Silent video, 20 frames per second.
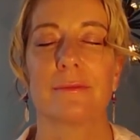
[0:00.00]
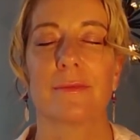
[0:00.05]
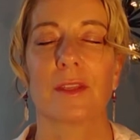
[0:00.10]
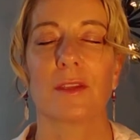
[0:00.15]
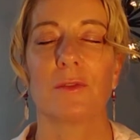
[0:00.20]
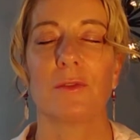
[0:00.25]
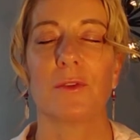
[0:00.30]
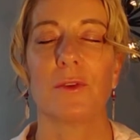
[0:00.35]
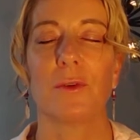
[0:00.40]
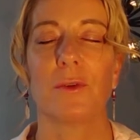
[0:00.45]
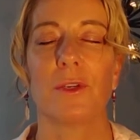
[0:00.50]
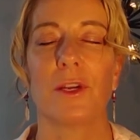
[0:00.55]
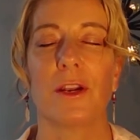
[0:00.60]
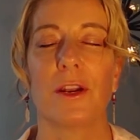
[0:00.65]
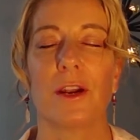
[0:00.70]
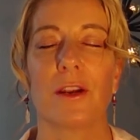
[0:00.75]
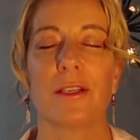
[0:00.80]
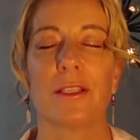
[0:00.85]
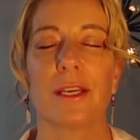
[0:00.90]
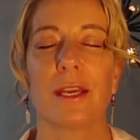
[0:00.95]
the food on
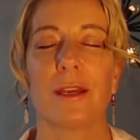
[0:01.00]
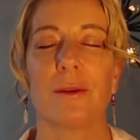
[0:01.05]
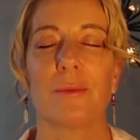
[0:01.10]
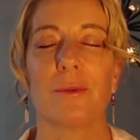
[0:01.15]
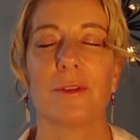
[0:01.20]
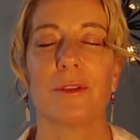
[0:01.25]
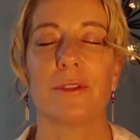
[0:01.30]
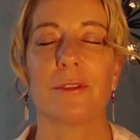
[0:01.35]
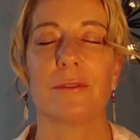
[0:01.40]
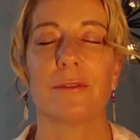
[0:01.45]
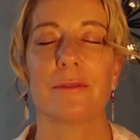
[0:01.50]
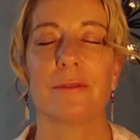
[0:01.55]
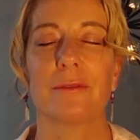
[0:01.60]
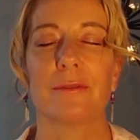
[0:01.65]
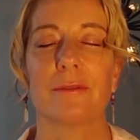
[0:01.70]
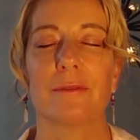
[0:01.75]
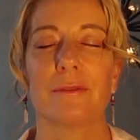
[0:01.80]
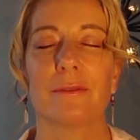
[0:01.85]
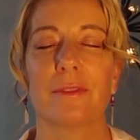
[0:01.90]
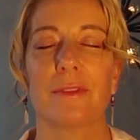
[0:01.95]
our table.
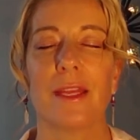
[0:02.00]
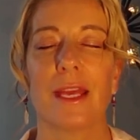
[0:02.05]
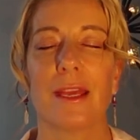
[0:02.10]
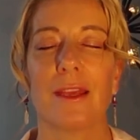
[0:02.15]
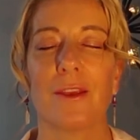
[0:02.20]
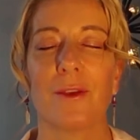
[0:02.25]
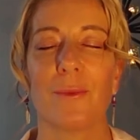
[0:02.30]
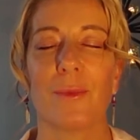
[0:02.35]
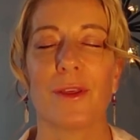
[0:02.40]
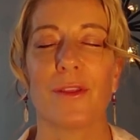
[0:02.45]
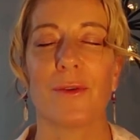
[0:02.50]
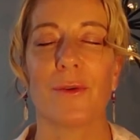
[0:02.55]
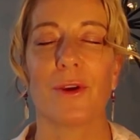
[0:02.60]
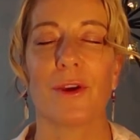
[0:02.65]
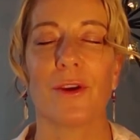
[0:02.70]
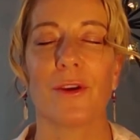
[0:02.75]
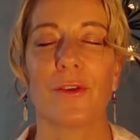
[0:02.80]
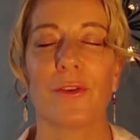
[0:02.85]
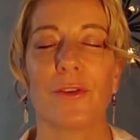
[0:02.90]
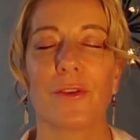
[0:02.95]
Thank you, Mother
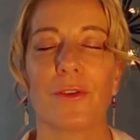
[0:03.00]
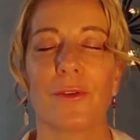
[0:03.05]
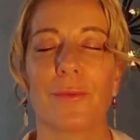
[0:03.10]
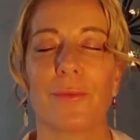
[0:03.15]
Earth.